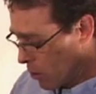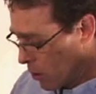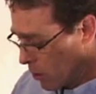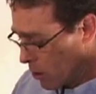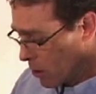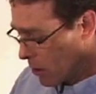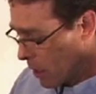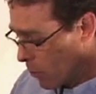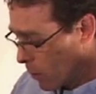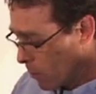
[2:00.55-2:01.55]
Don't just
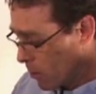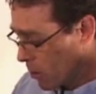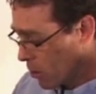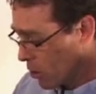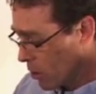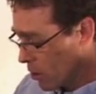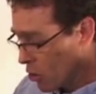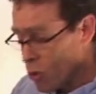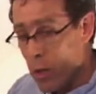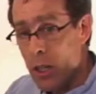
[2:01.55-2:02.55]
stay in one position
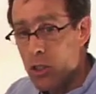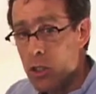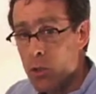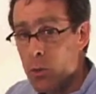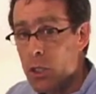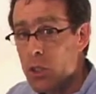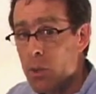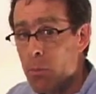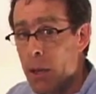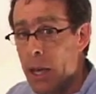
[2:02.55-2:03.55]
and stretch and reach
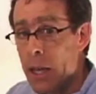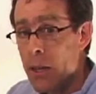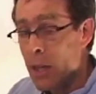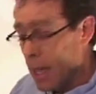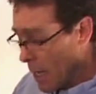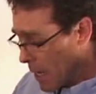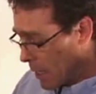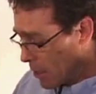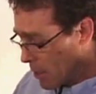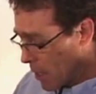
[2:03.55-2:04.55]
and bend.
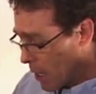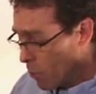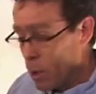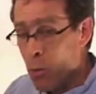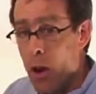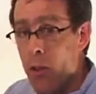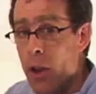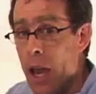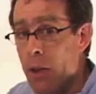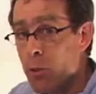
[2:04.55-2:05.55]
Instead, we'd
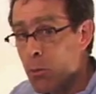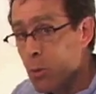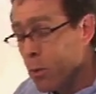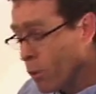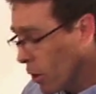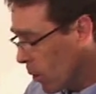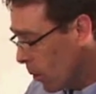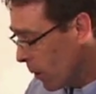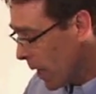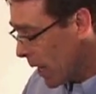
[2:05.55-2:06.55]
rather have you move the
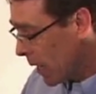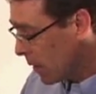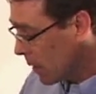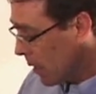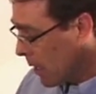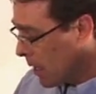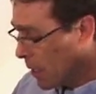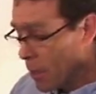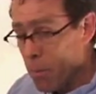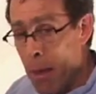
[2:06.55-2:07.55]
whole hand,
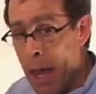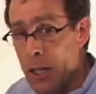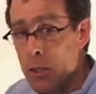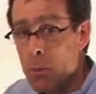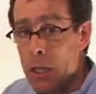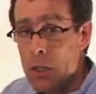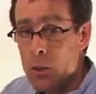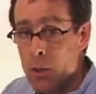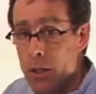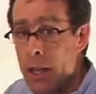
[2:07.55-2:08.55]
hit the
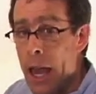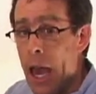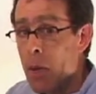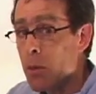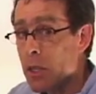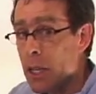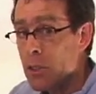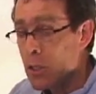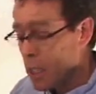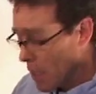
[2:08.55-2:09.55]
backspace or the tab or the
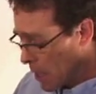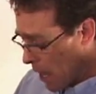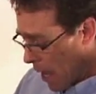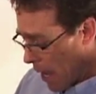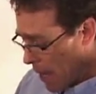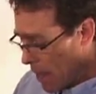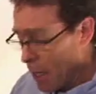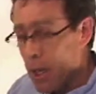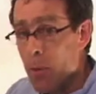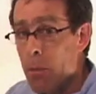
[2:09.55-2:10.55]
enter key, and
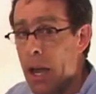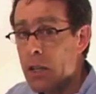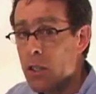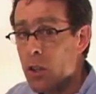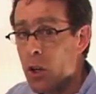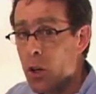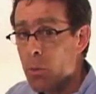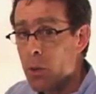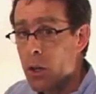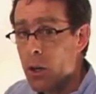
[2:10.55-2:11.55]
then come back to the
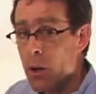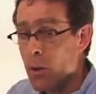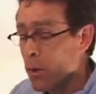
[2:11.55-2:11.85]
home row.